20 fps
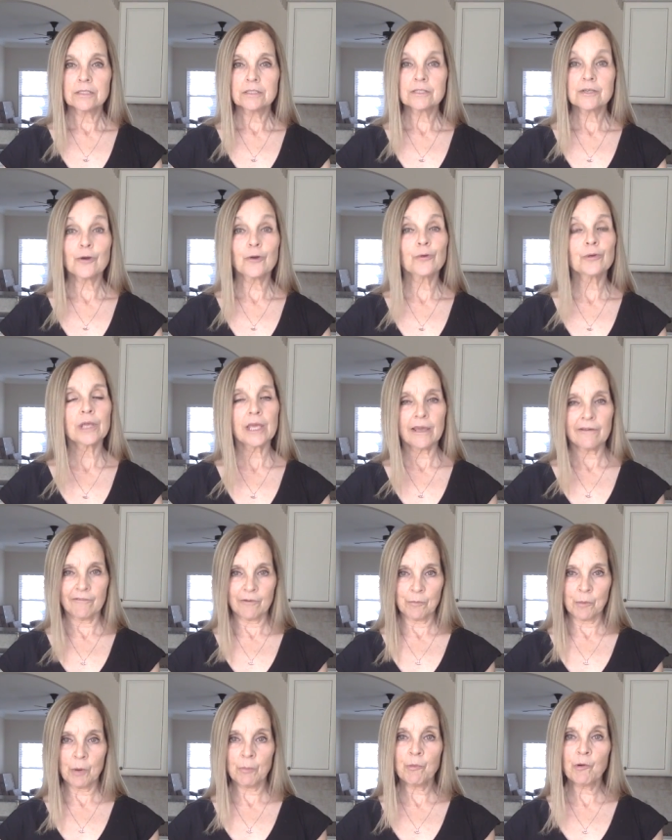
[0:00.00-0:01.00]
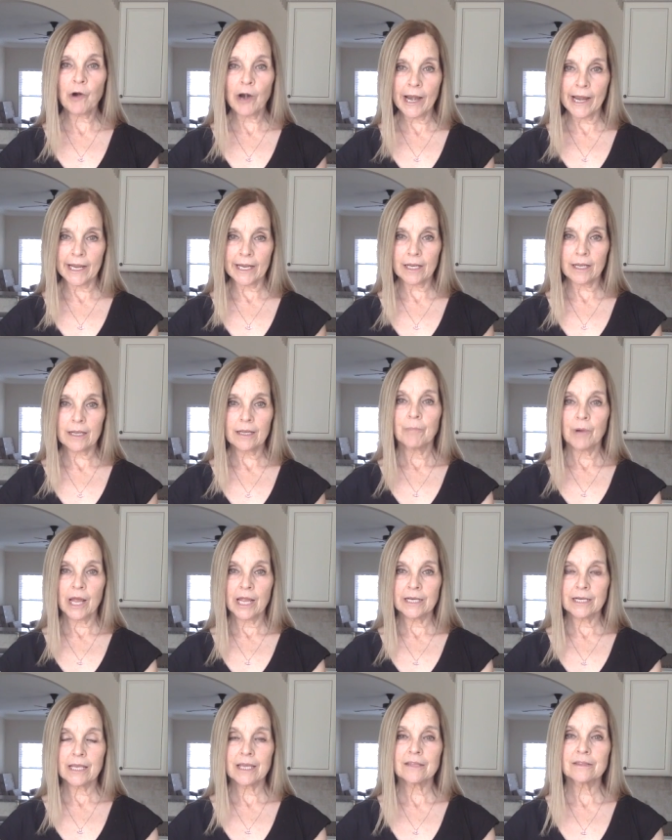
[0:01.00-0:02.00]
So give them a break.
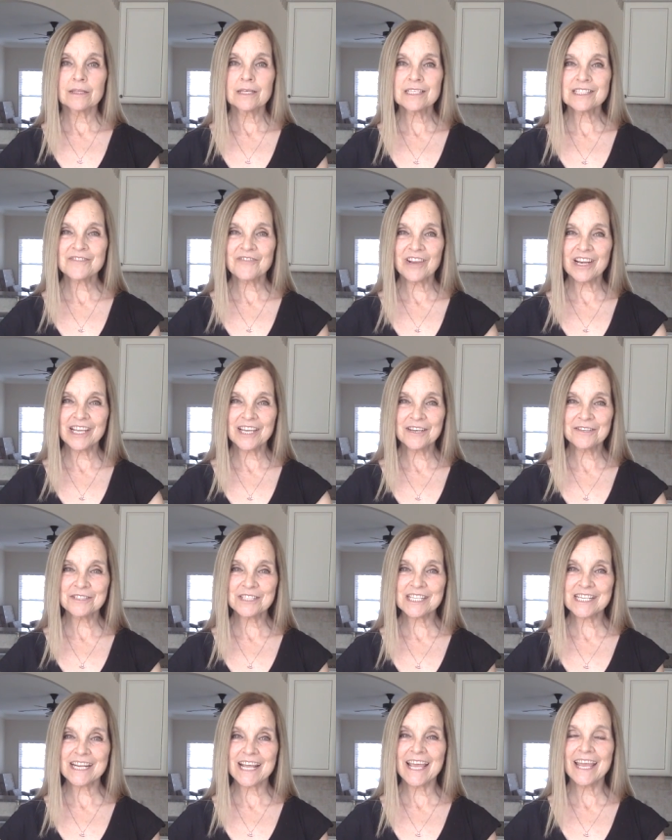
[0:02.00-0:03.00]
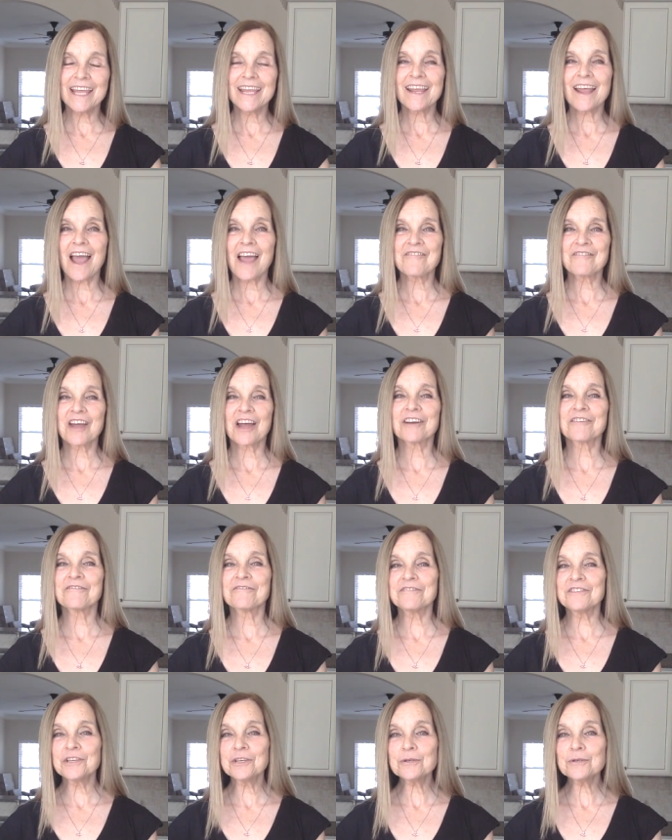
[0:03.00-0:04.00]
But in this video today, I've got
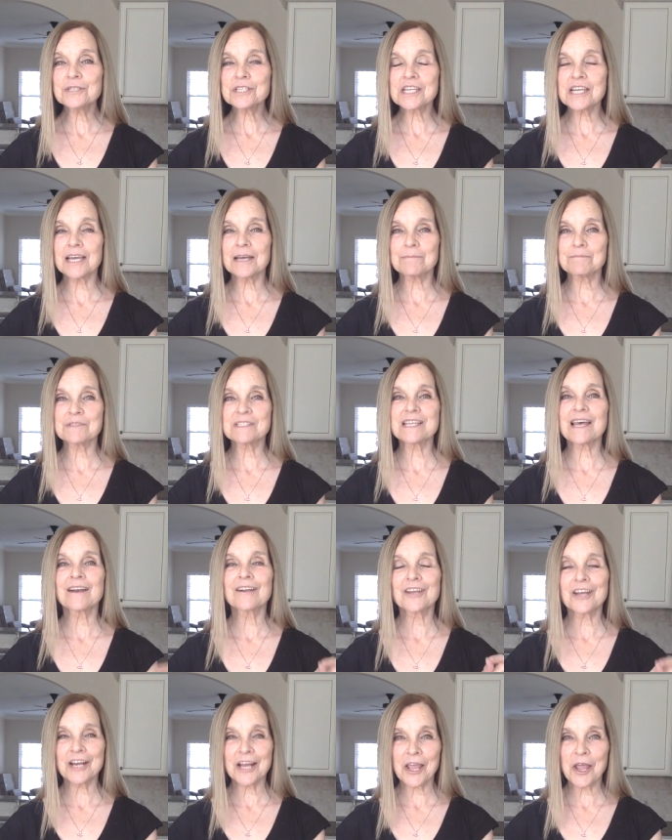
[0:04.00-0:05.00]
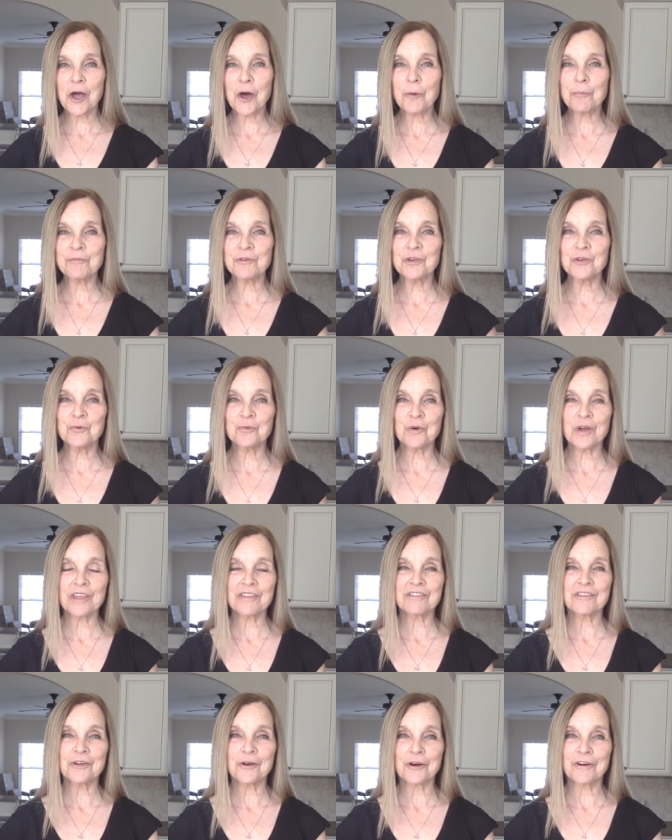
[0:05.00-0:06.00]
a few tips that are going to help you
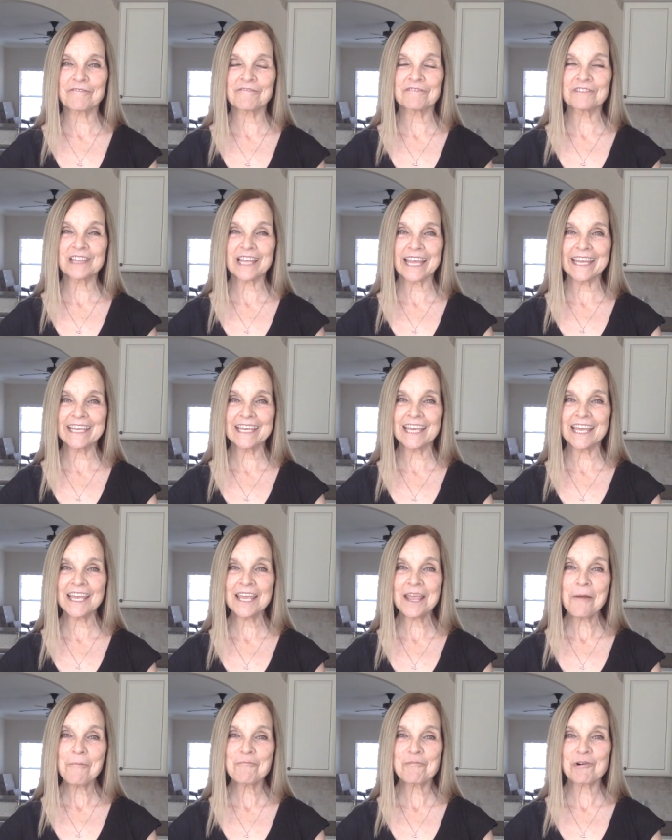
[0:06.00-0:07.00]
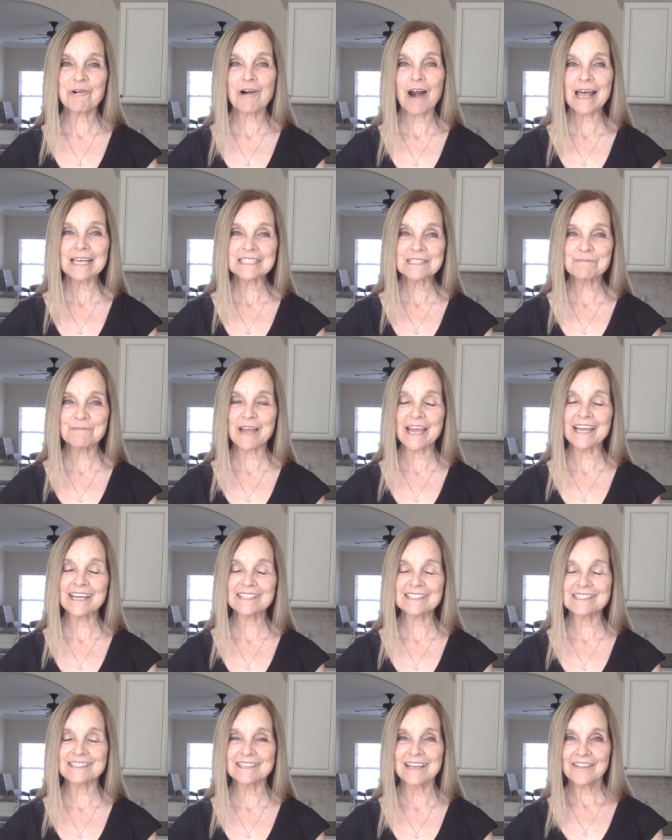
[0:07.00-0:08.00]
with your flaky
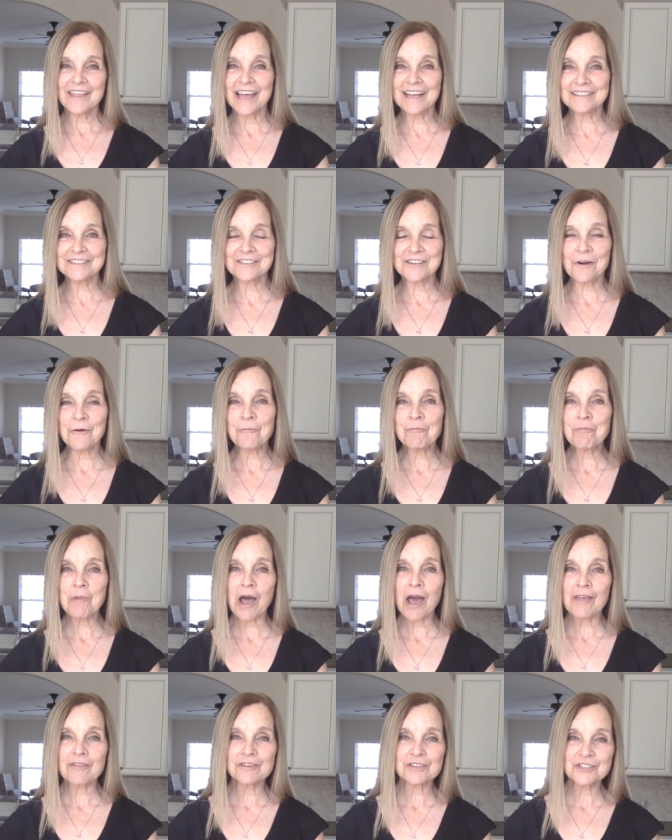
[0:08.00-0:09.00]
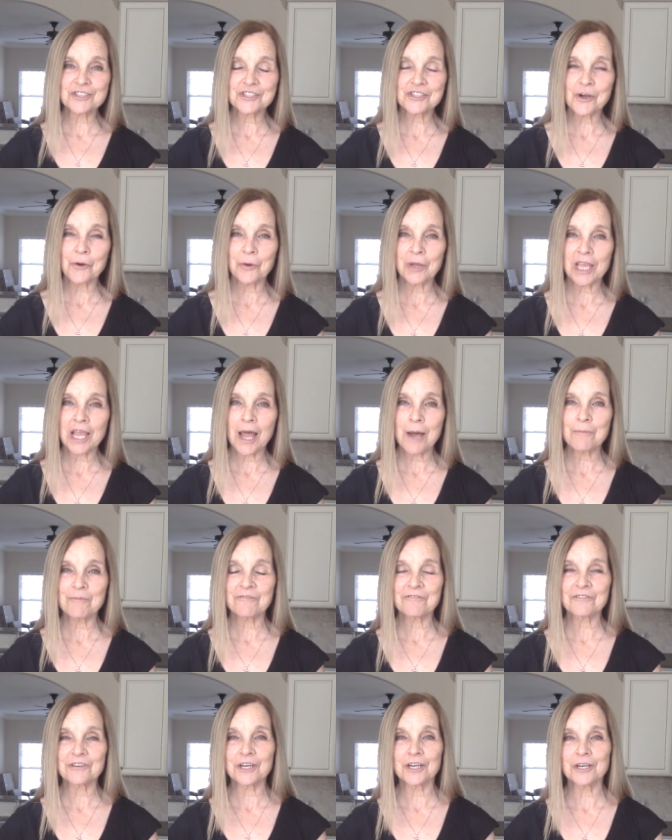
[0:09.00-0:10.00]
prospects that don't bother showing up
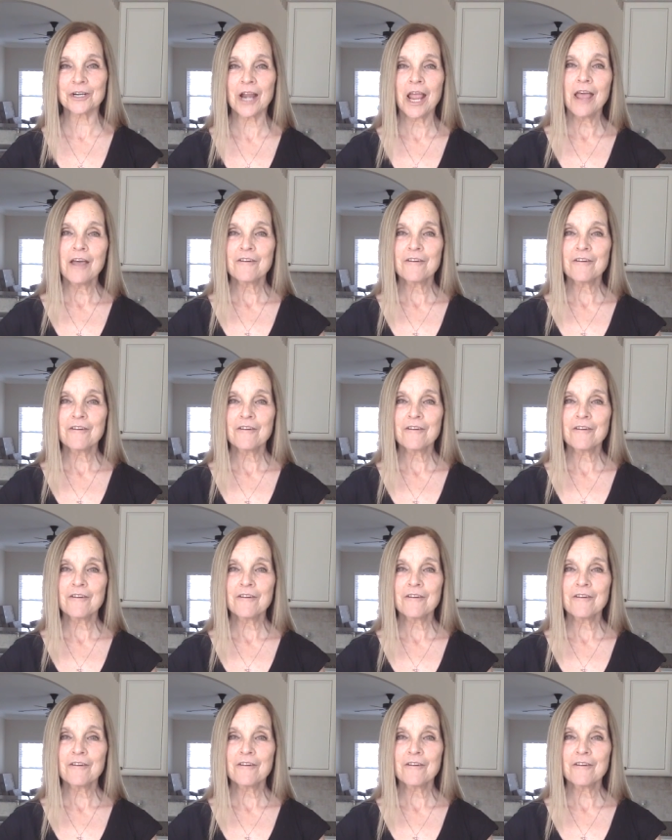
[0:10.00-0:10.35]
for